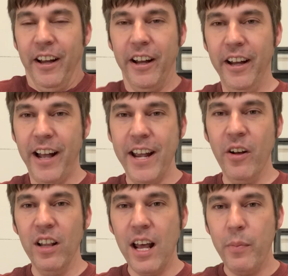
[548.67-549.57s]
I
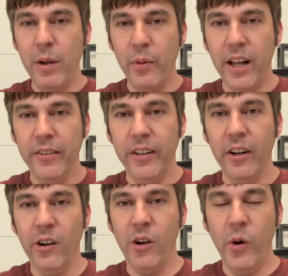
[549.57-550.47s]
know a lot of people out
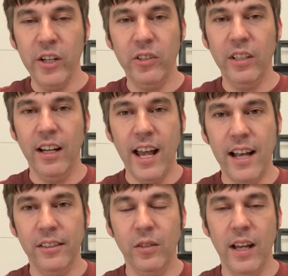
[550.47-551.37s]
there question and
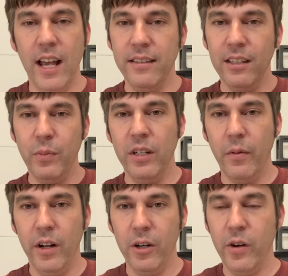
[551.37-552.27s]
ask, has this been
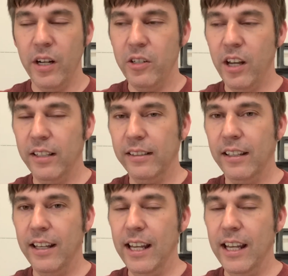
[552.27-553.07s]
done without credit checks?